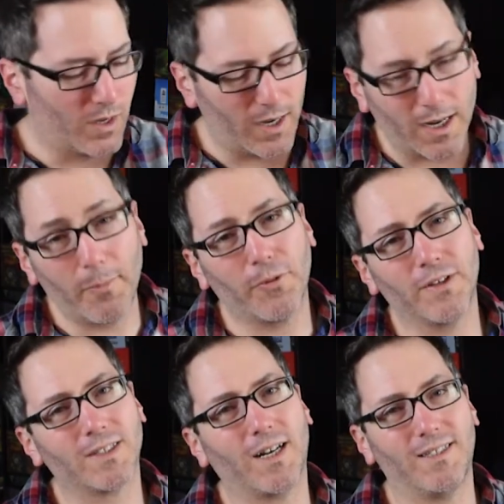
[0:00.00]
a couple
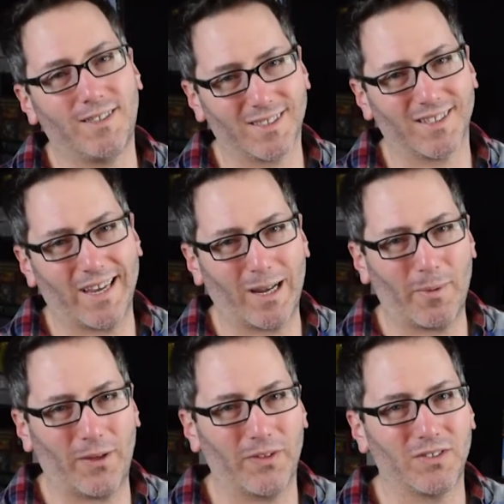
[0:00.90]
things that I dislike
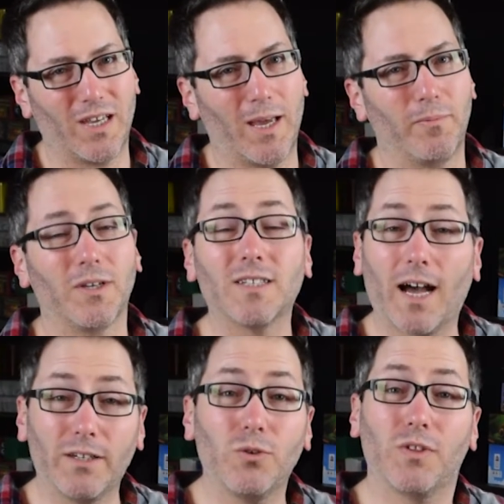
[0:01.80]
about this game, because
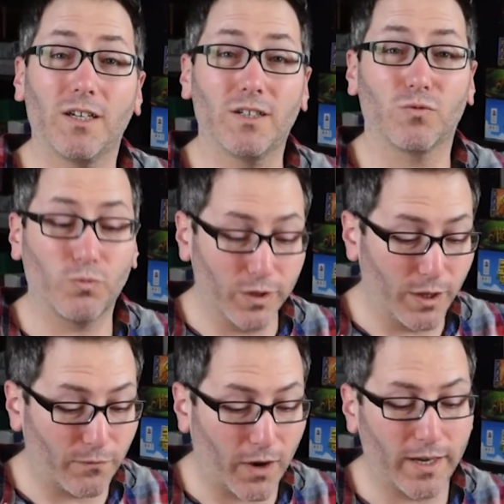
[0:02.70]
I do think it is
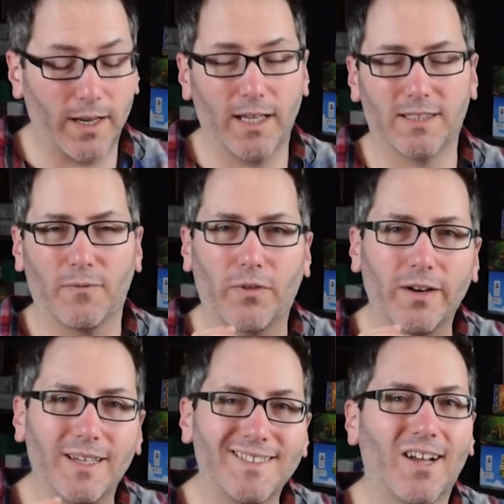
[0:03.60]
really fun. It's a
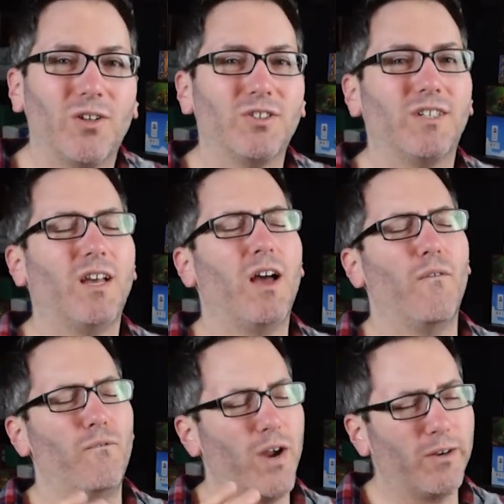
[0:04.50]
very intelligent,
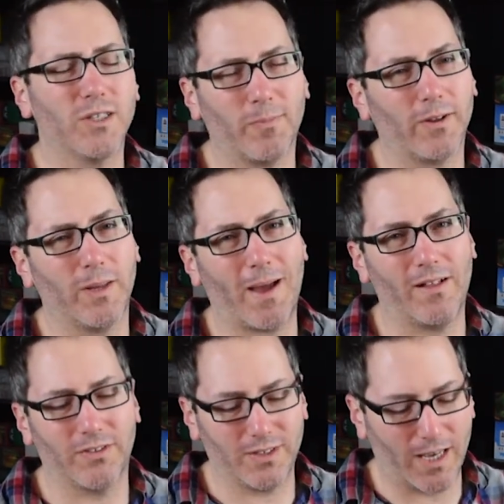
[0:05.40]
very smartly
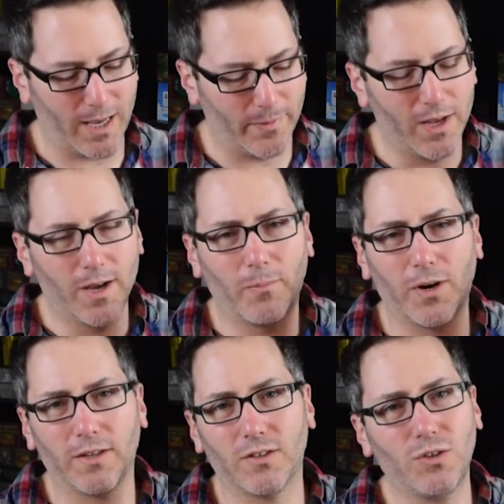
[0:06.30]
balanced game.
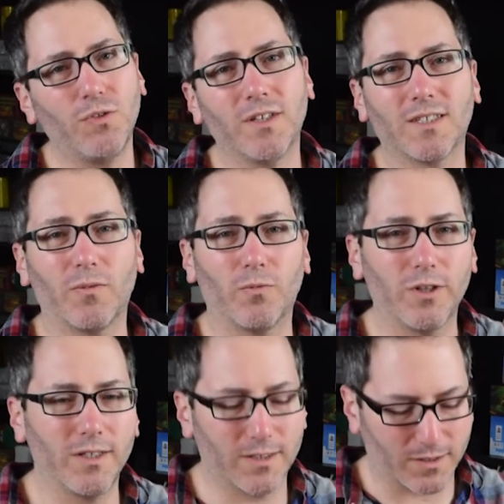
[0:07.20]
But the two things I
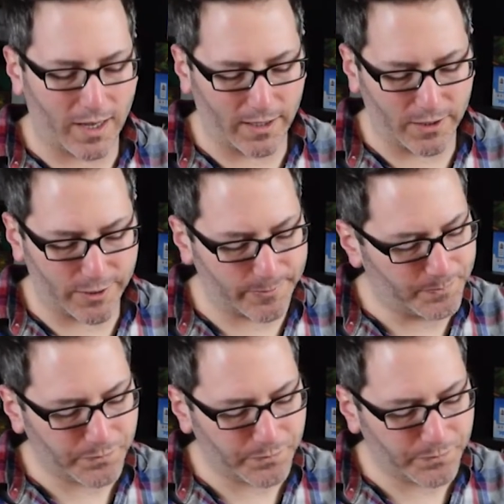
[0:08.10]
really dislike is,